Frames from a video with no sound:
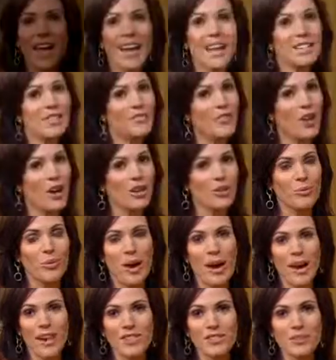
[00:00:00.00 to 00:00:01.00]
As fall
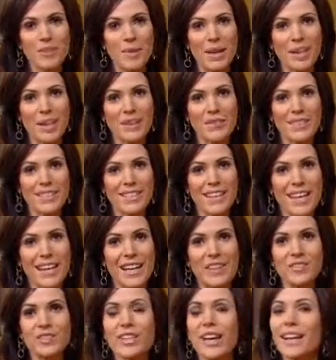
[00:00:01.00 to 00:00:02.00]
arrives, many of us head
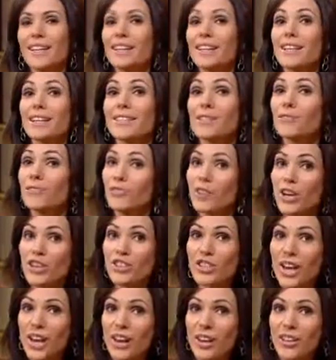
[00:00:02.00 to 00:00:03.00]
outside to get some
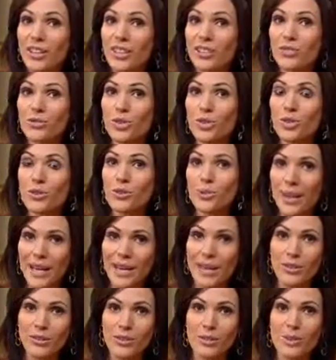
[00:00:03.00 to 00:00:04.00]
fresh air and enjoy the great
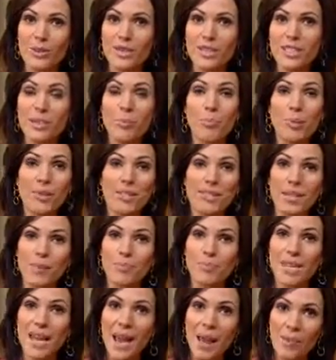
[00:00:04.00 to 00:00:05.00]
outdoors, but
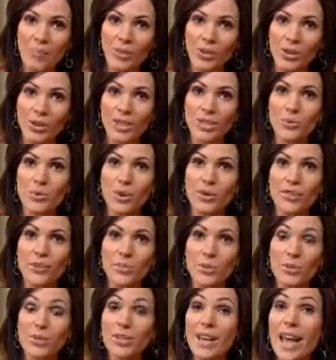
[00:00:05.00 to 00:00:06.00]
September is one of the
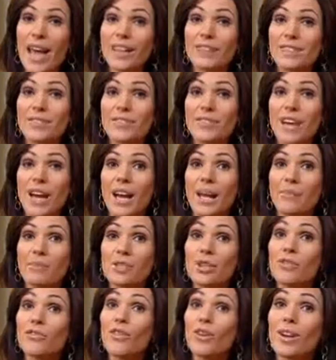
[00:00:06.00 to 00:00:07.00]
most active
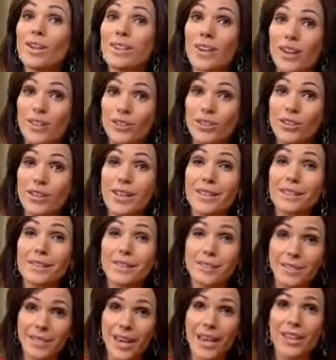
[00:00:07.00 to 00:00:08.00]
times for another less
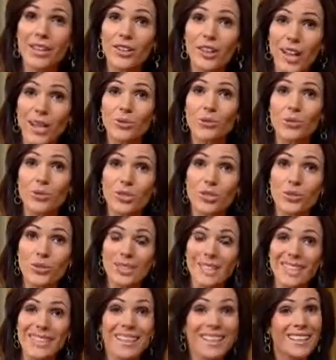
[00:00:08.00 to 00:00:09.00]
desired outdoor
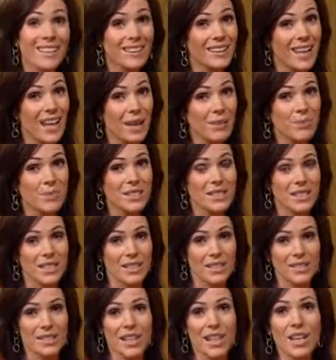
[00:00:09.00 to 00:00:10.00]
treat, Lyme
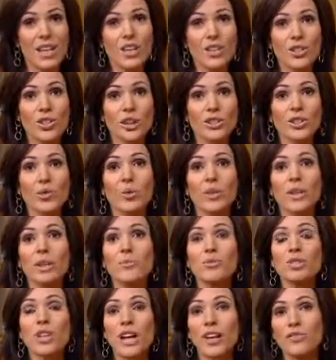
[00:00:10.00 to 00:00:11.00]
disease. Dr.
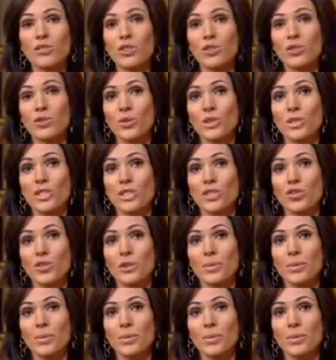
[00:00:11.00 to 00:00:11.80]
William Schaffner joins us